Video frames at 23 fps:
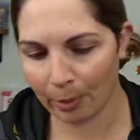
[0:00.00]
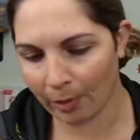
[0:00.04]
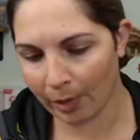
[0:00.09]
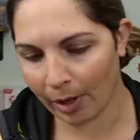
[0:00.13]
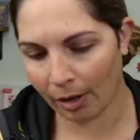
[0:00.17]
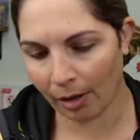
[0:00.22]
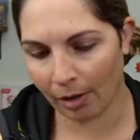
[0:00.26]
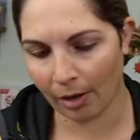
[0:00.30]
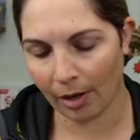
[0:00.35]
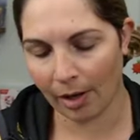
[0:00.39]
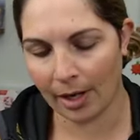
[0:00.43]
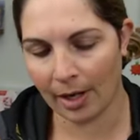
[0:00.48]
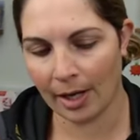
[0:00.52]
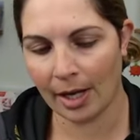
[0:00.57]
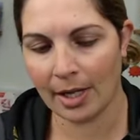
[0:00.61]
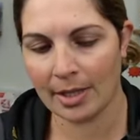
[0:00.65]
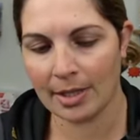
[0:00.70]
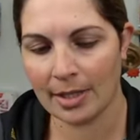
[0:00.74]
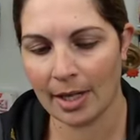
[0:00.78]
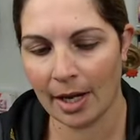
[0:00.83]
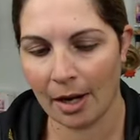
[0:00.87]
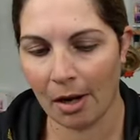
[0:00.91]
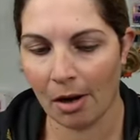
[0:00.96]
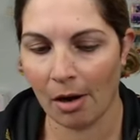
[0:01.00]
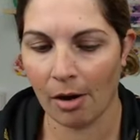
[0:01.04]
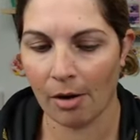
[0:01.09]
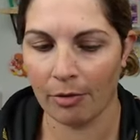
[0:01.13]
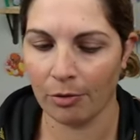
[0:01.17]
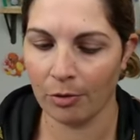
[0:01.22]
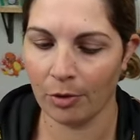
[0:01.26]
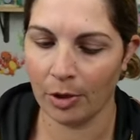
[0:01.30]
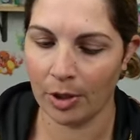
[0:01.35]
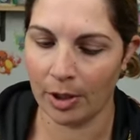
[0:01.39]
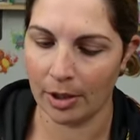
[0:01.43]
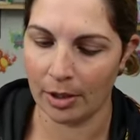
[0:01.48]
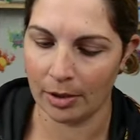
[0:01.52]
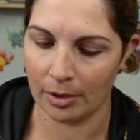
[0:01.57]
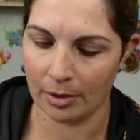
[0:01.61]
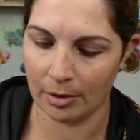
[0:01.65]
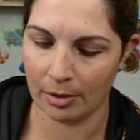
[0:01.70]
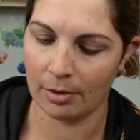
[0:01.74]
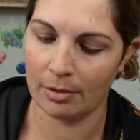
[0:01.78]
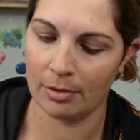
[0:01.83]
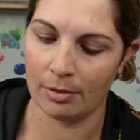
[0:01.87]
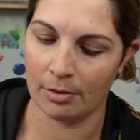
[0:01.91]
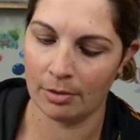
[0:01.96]
rare an S I R friend,
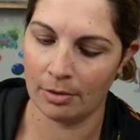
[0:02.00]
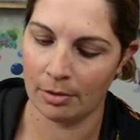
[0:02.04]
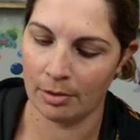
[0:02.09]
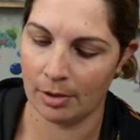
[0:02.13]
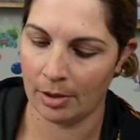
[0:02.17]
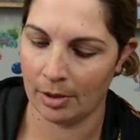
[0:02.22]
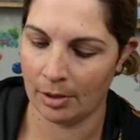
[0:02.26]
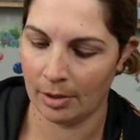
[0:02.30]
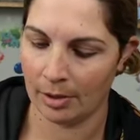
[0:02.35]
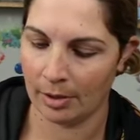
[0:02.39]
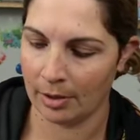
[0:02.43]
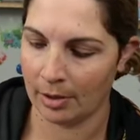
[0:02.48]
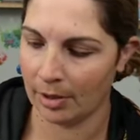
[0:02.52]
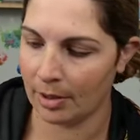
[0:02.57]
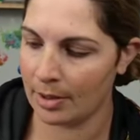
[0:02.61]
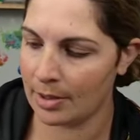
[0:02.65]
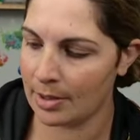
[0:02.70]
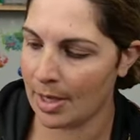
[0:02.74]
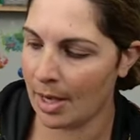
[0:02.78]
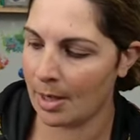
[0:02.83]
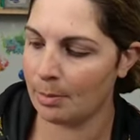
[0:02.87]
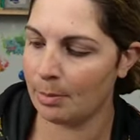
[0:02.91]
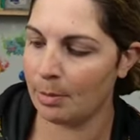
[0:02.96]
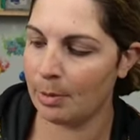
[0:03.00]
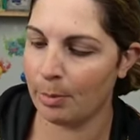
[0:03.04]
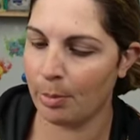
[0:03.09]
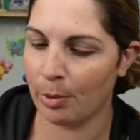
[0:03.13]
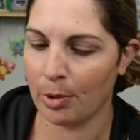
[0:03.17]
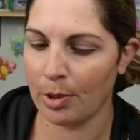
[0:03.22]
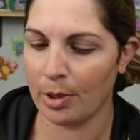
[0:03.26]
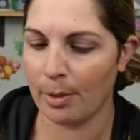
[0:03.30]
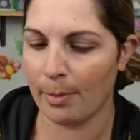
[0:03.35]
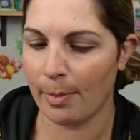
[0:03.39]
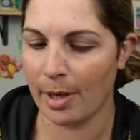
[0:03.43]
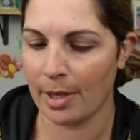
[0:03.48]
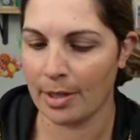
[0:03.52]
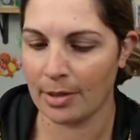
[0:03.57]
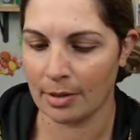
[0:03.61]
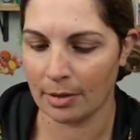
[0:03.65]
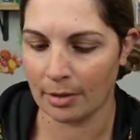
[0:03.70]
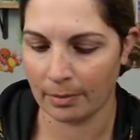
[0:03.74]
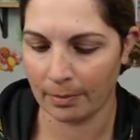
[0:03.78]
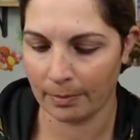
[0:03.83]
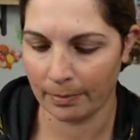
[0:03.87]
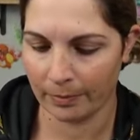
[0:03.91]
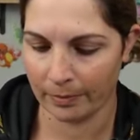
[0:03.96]
because that would be pretty amazing.